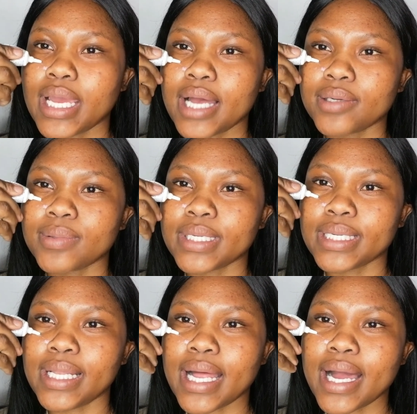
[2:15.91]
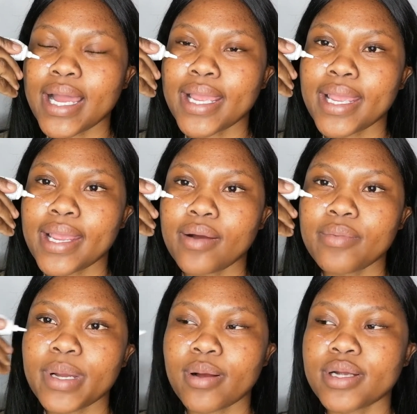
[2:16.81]
I don't want to lie. Oh
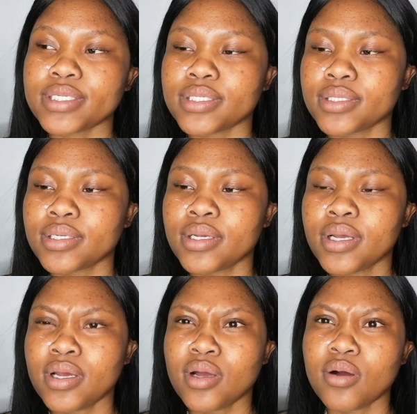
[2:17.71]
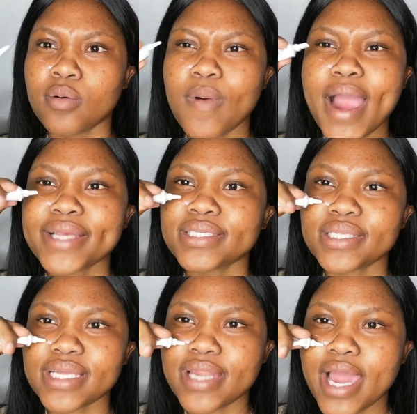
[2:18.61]
my gosh, why is
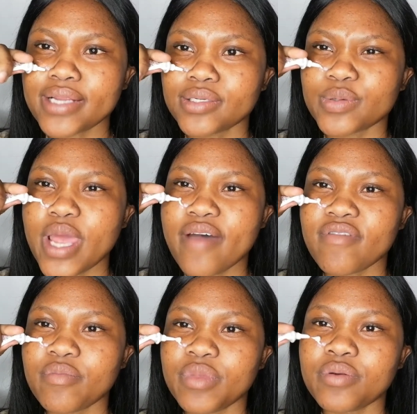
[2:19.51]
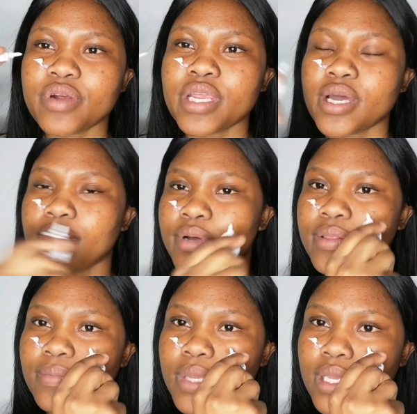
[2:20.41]
it that I don't have a mirror here
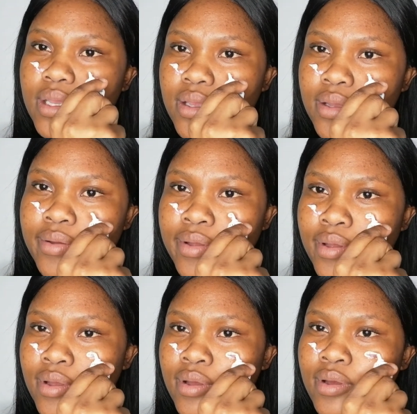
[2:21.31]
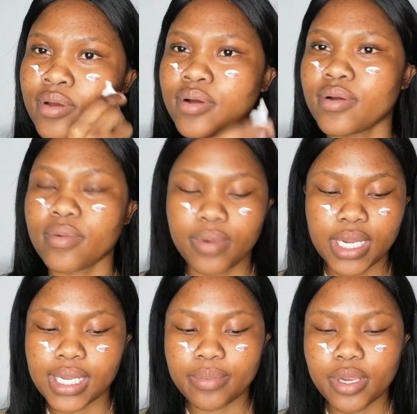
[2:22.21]
with me?
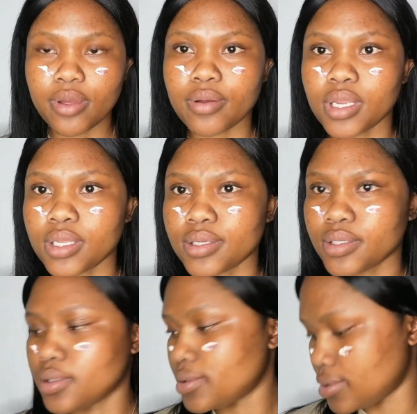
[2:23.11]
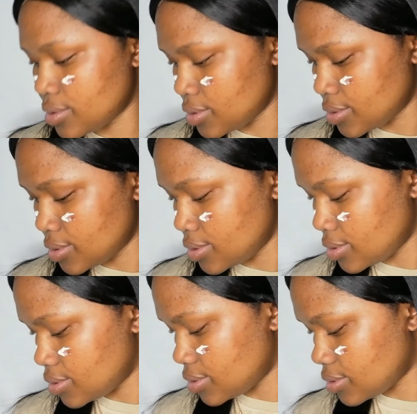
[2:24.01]
Wait, let me go and
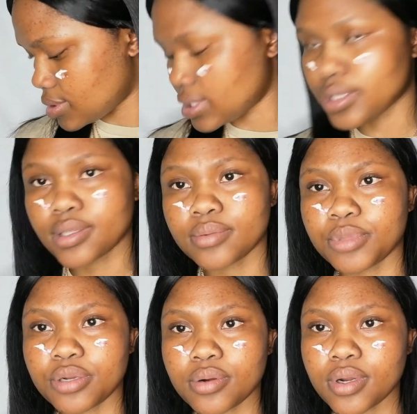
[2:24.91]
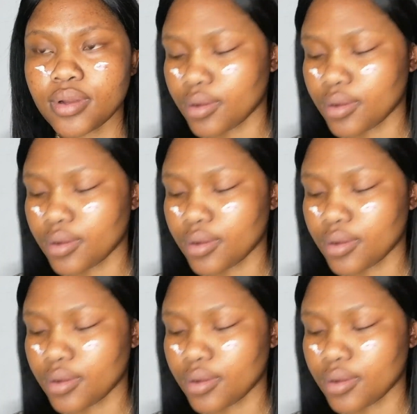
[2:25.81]
take the mirror.